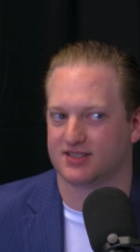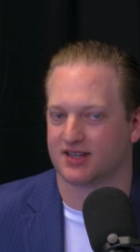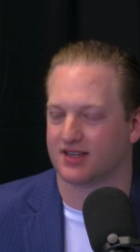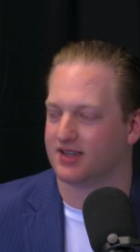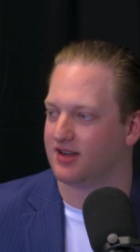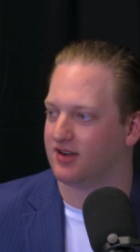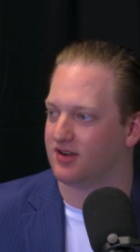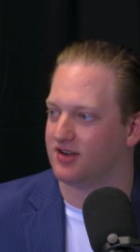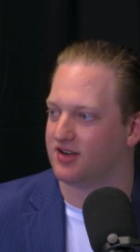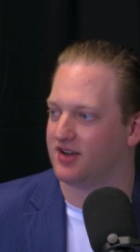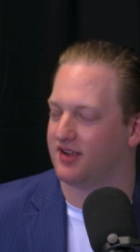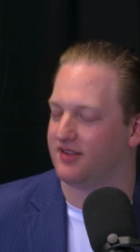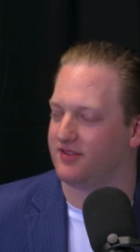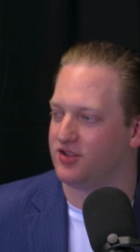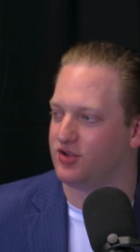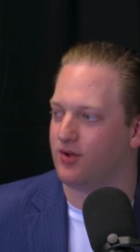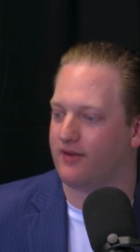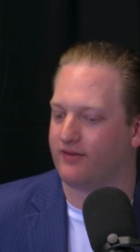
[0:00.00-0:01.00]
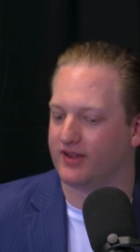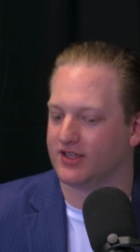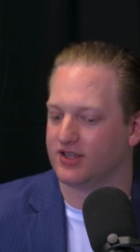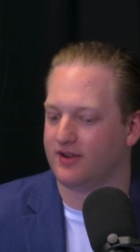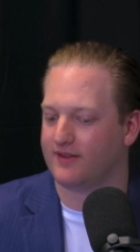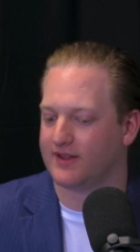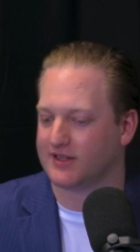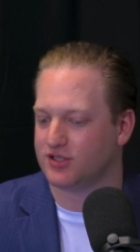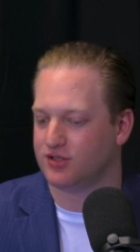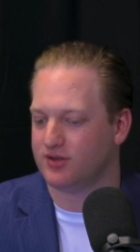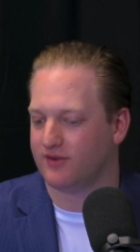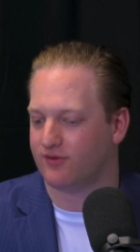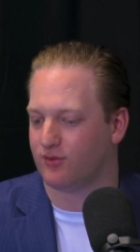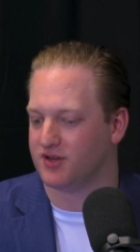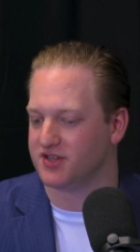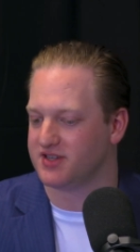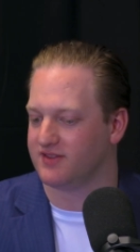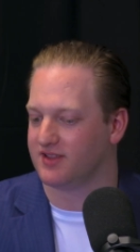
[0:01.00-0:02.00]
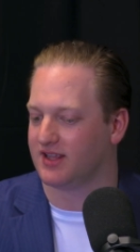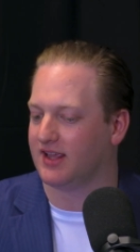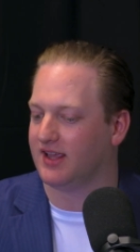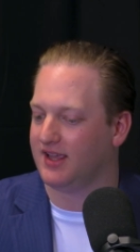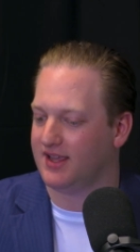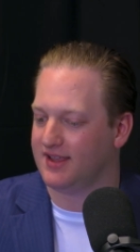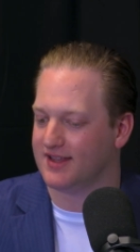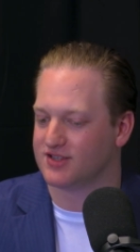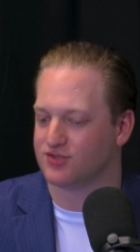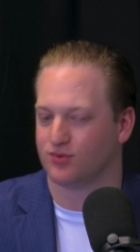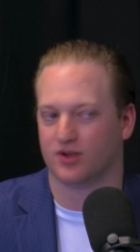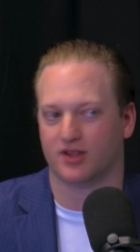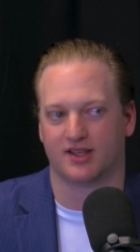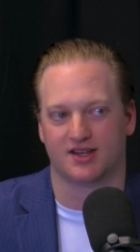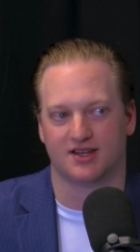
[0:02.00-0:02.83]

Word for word: It's like you have like two different ones. You have the key that's really